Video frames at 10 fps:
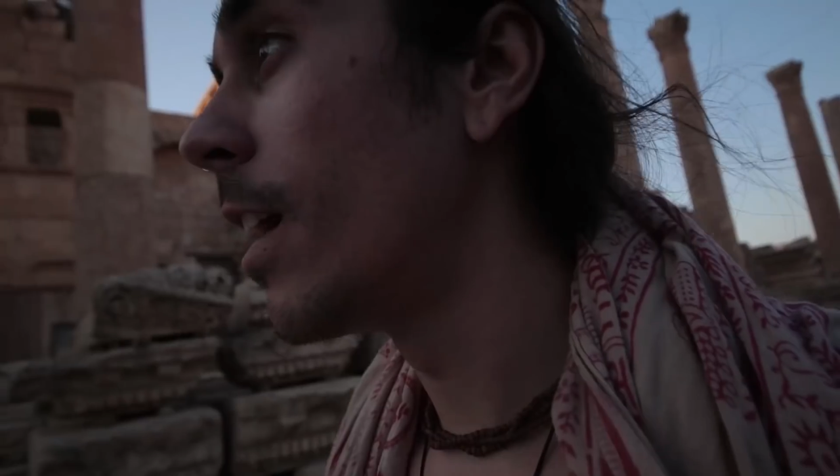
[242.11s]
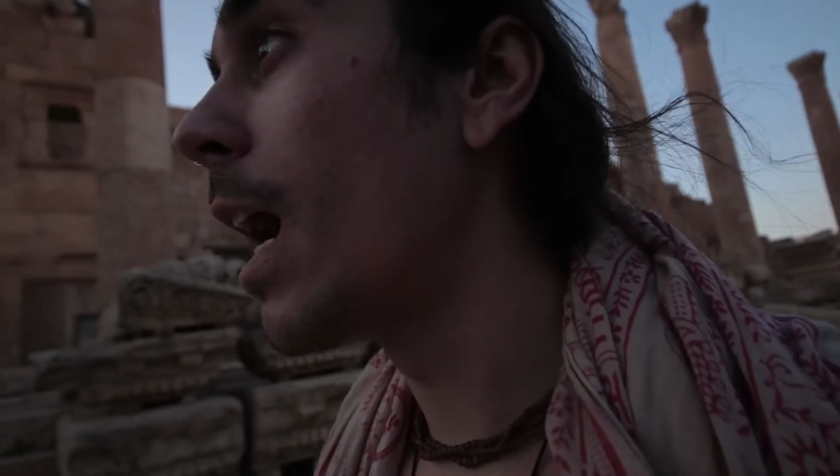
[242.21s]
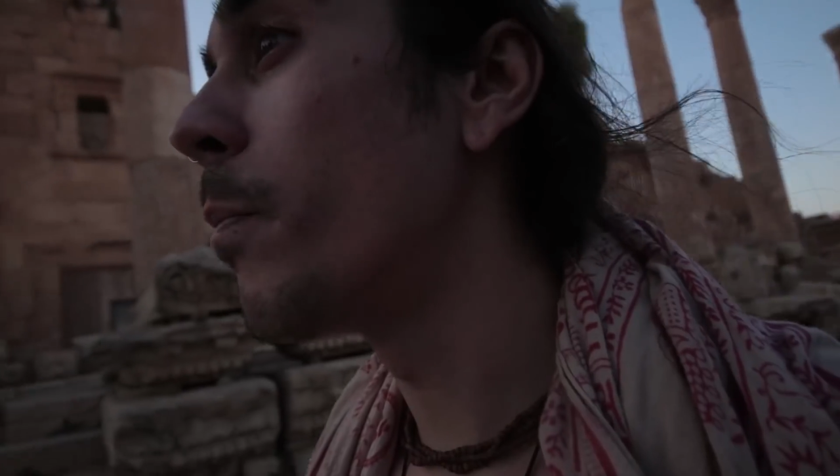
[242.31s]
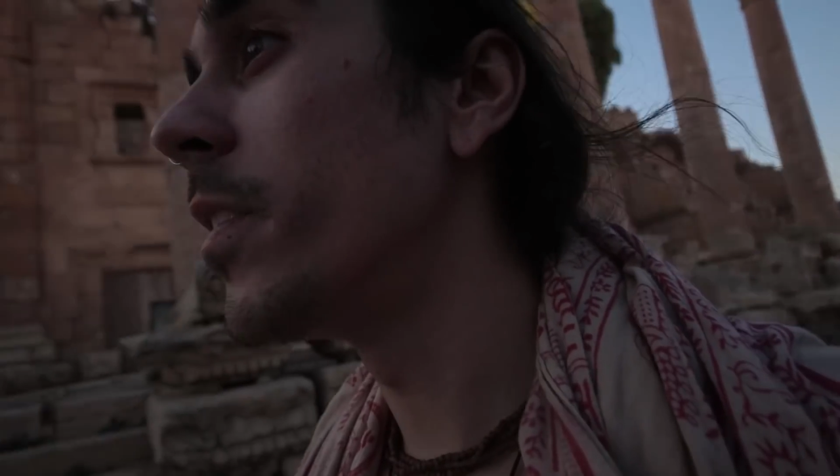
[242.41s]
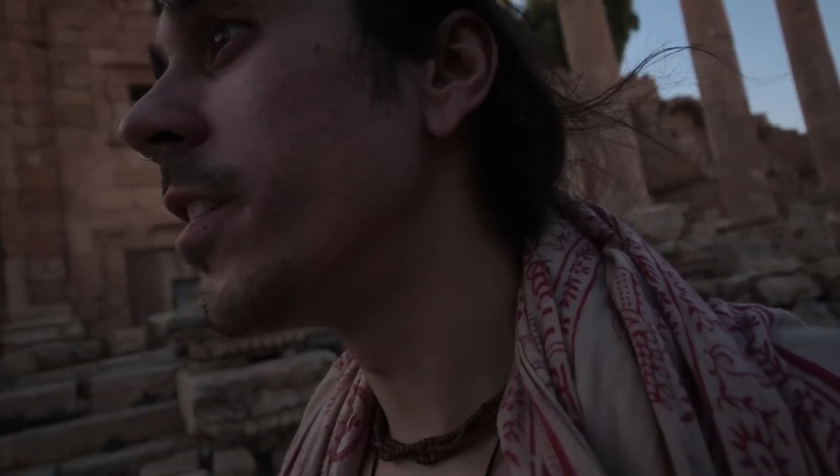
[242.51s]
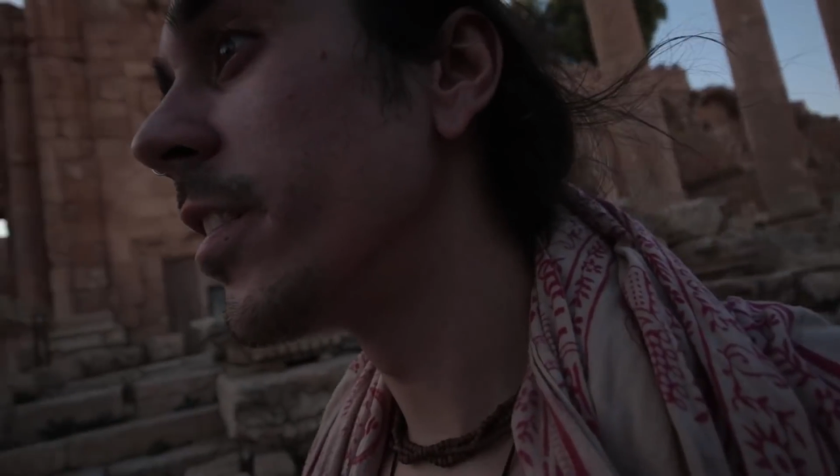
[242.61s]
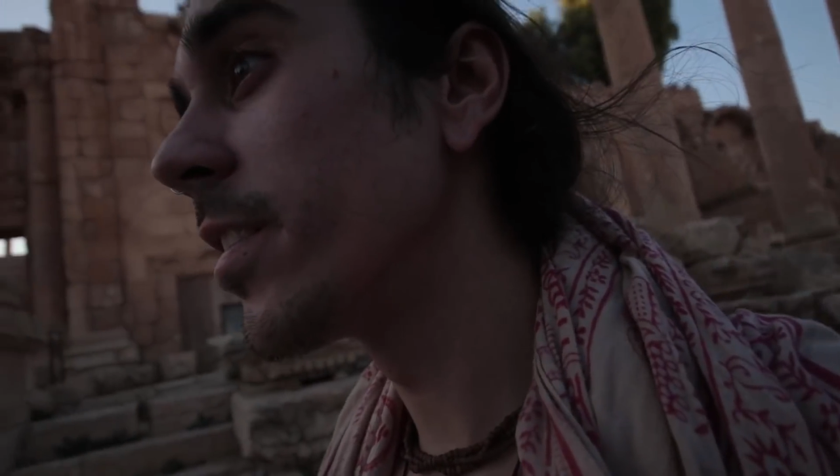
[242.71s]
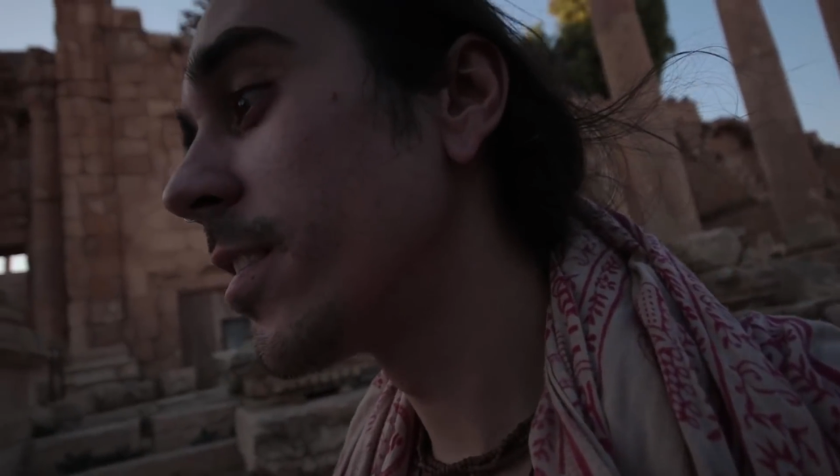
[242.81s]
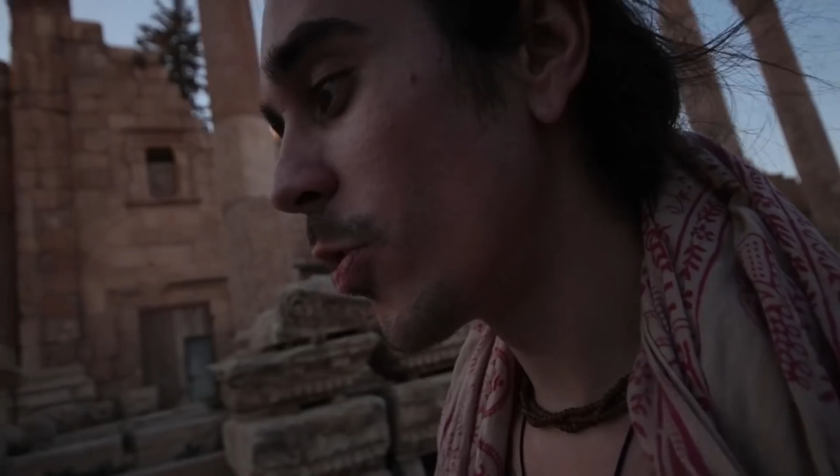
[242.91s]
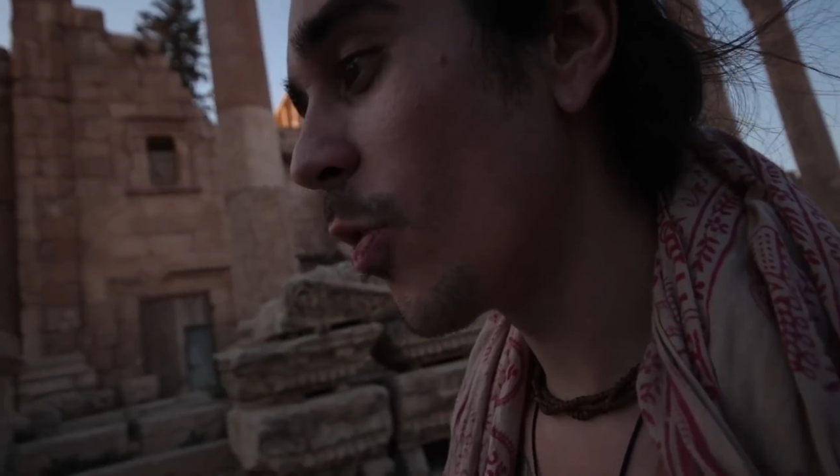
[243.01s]

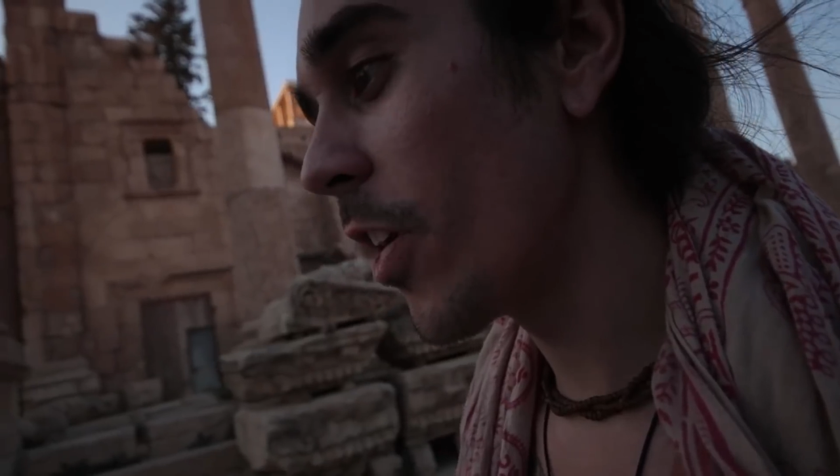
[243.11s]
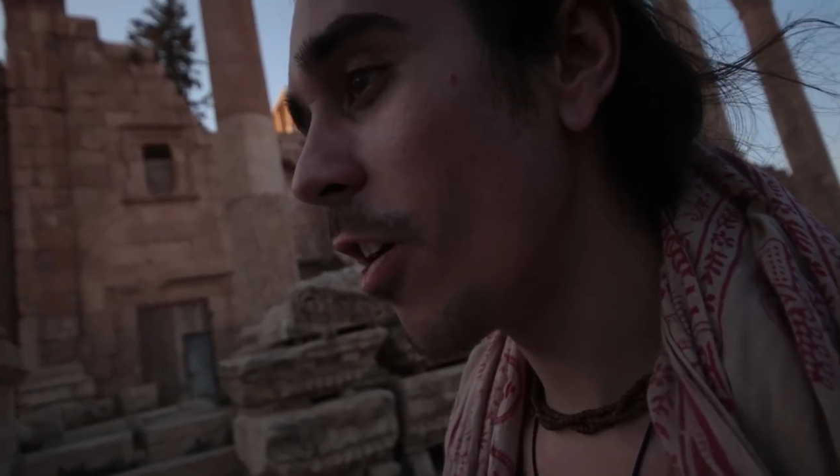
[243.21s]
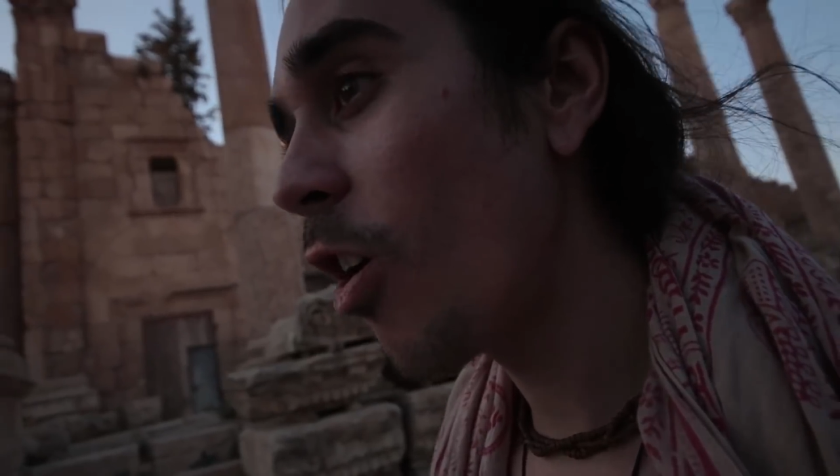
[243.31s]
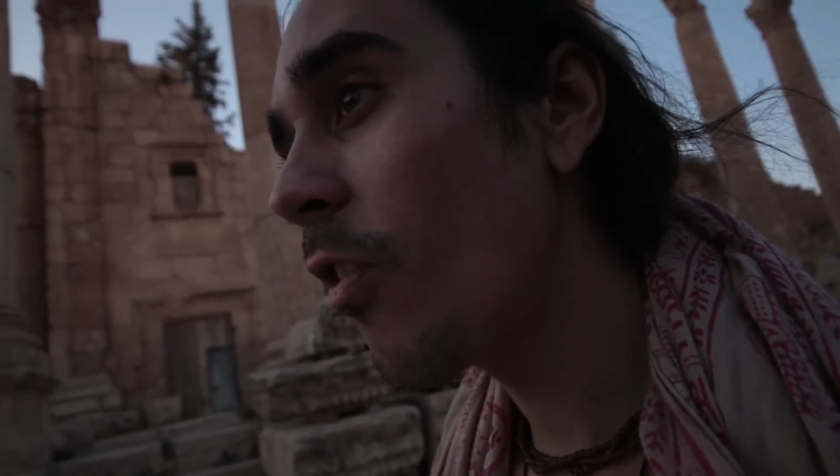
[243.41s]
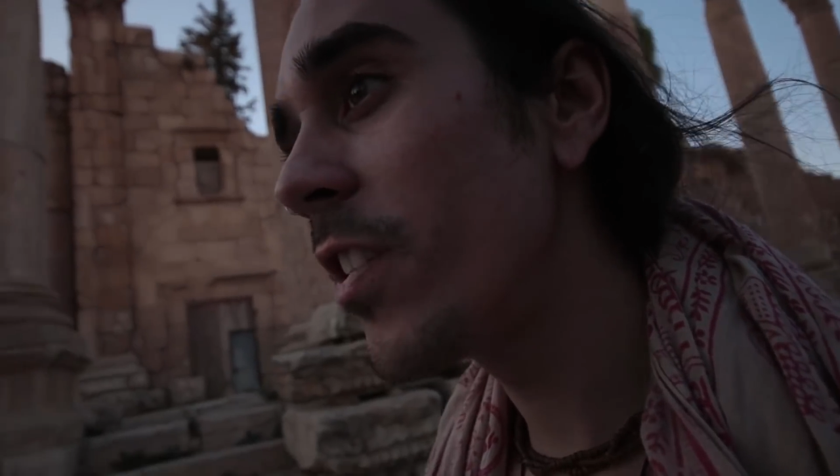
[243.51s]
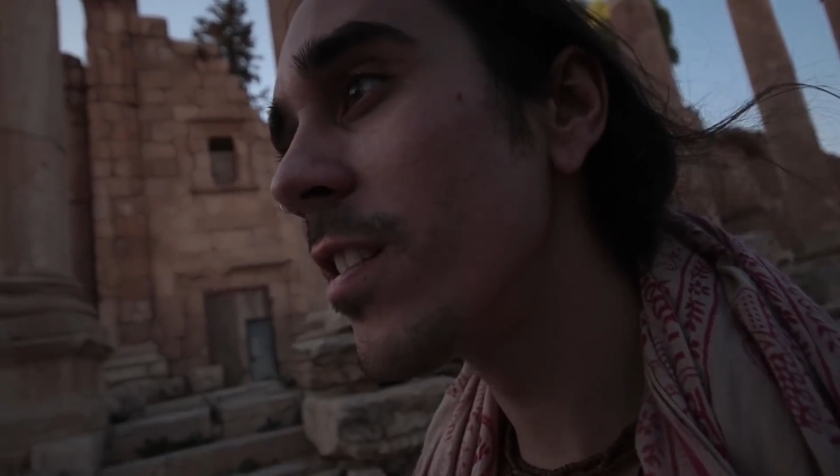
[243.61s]
happiness, joy, all of